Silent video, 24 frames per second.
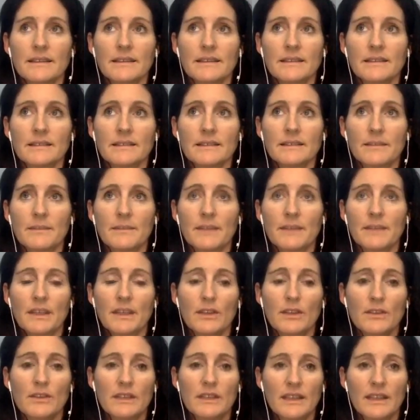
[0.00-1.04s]
something
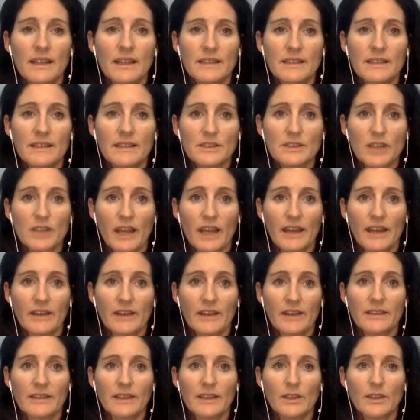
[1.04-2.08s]
you did as a
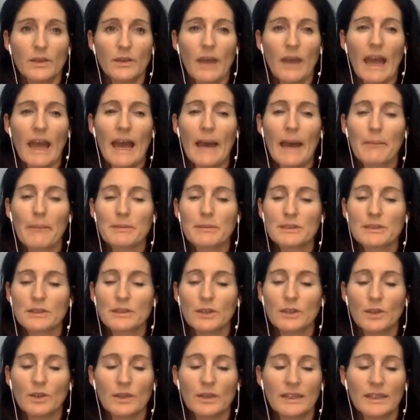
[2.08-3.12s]
child that you
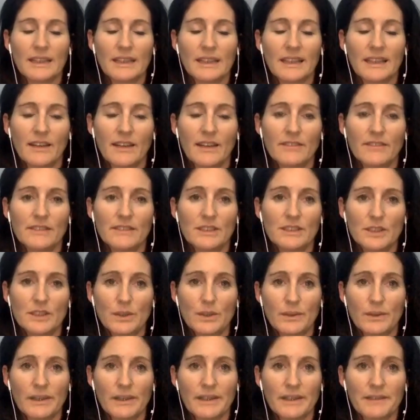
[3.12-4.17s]
absolutely loved
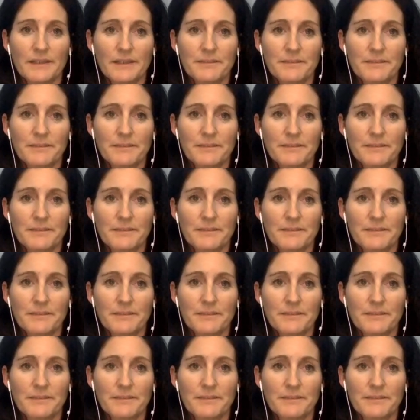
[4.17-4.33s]
doing.